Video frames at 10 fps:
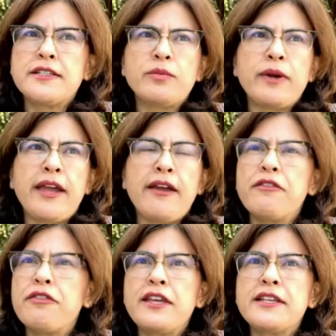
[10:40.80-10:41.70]
where
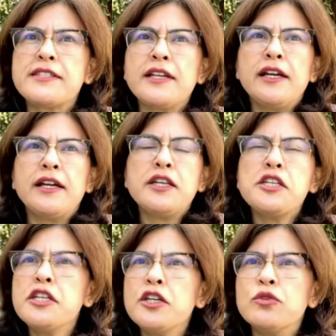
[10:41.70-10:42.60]
everything is
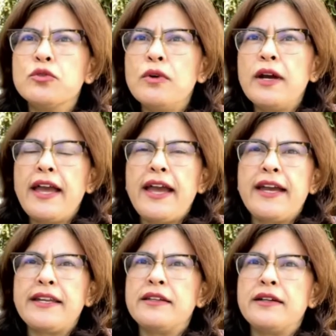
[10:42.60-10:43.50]
new,
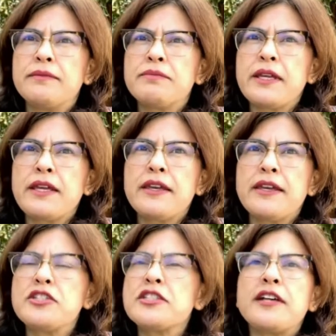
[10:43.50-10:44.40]
and
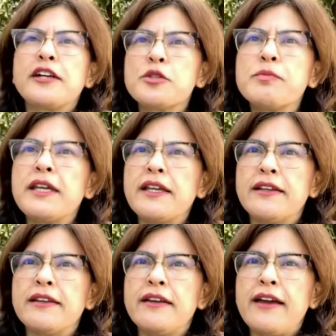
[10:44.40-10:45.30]
it just sucks me
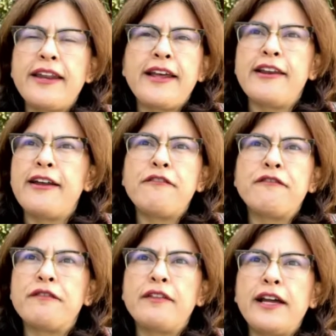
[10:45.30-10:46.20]
in. And I
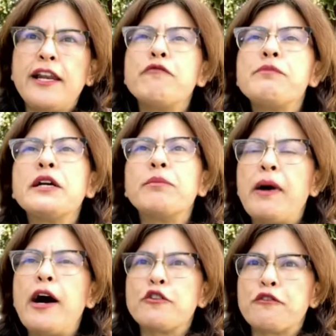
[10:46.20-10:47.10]
love being a
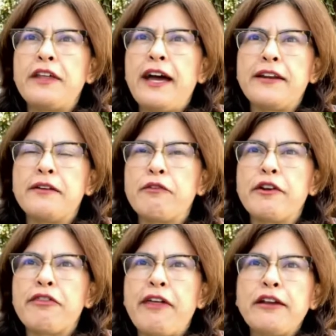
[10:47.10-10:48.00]
part of that, and I'm
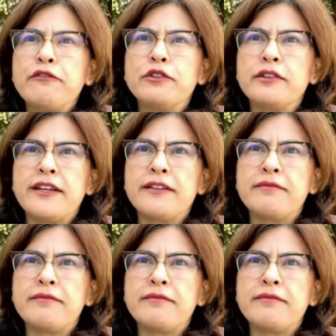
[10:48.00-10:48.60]
very thankful they